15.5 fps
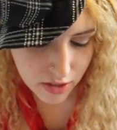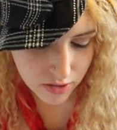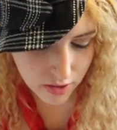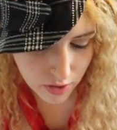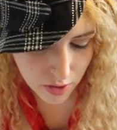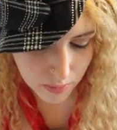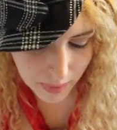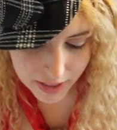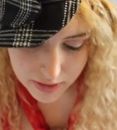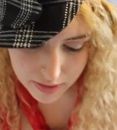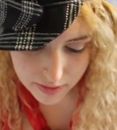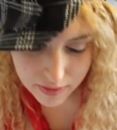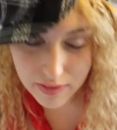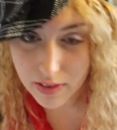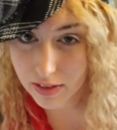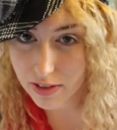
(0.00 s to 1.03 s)
So
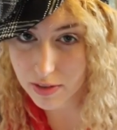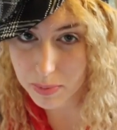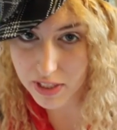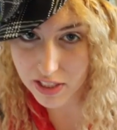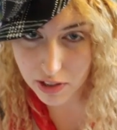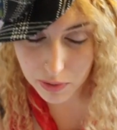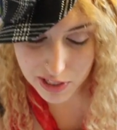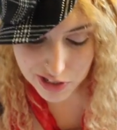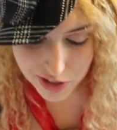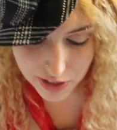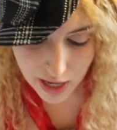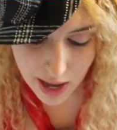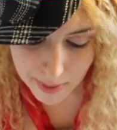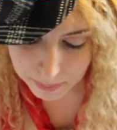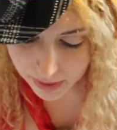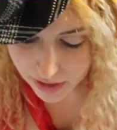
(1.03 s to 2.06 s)
this being the question,
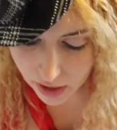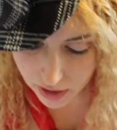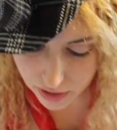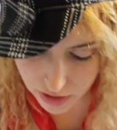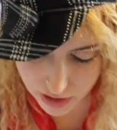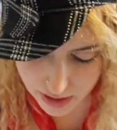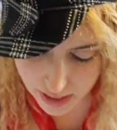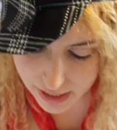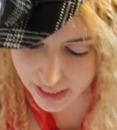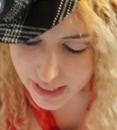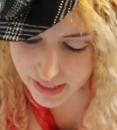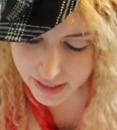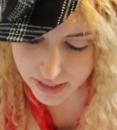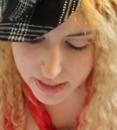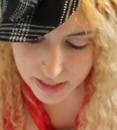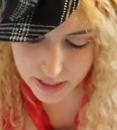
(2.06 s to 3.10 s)
my doctor said
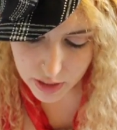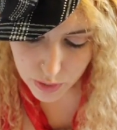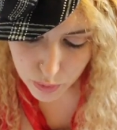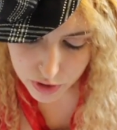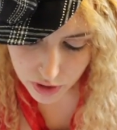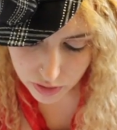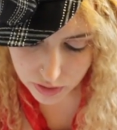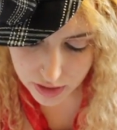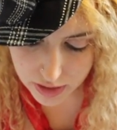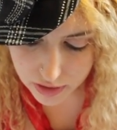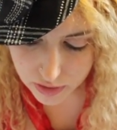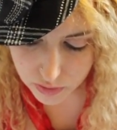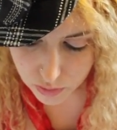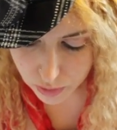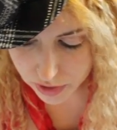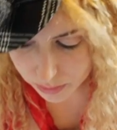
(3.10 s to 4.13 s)
ECT was only
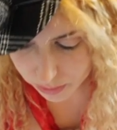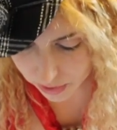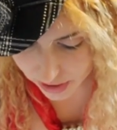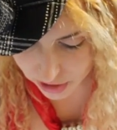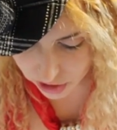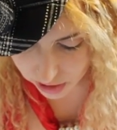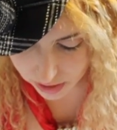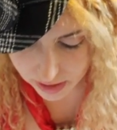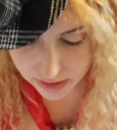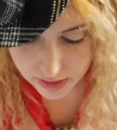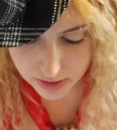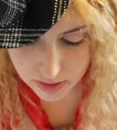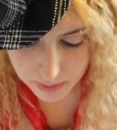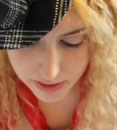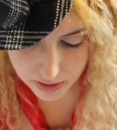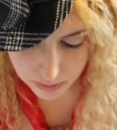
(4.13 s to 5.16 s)
good for depression.
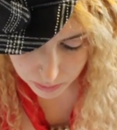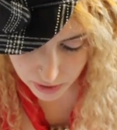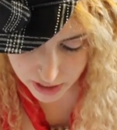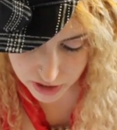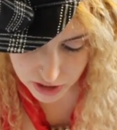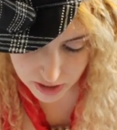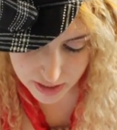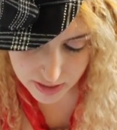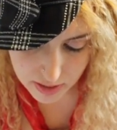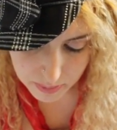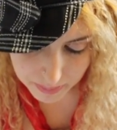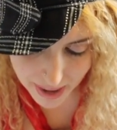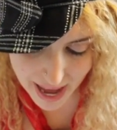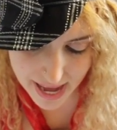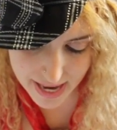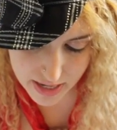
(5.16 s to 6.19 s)
Since my depression
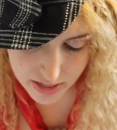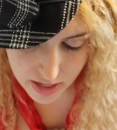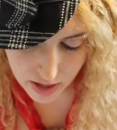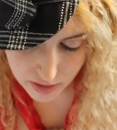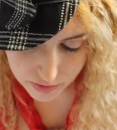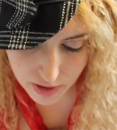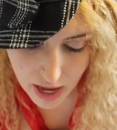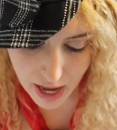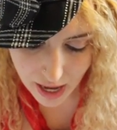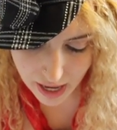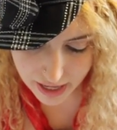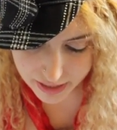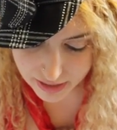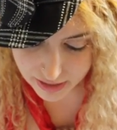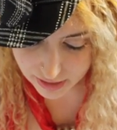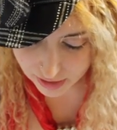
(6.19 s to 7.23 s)
isn't bad enough,
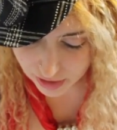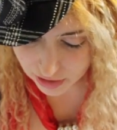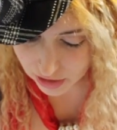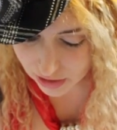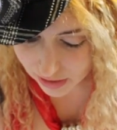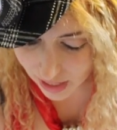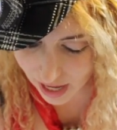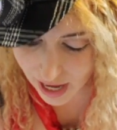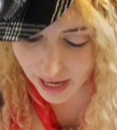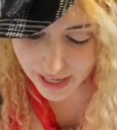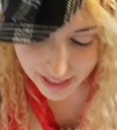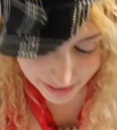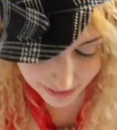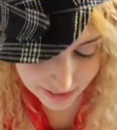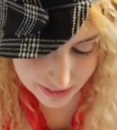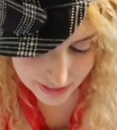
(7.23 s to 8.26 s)
I could lie
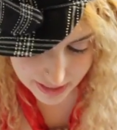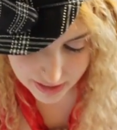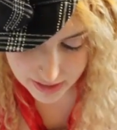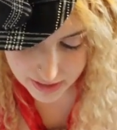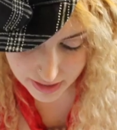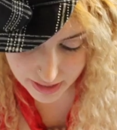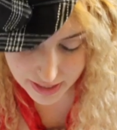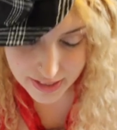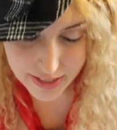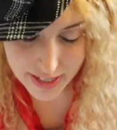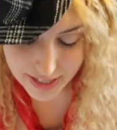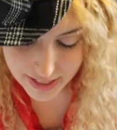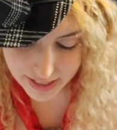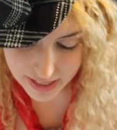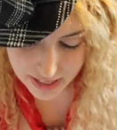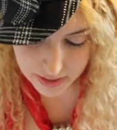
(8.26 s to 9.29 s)
and get the
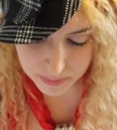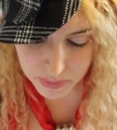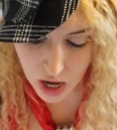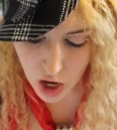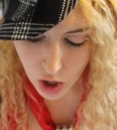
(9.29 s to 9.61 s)
ECT.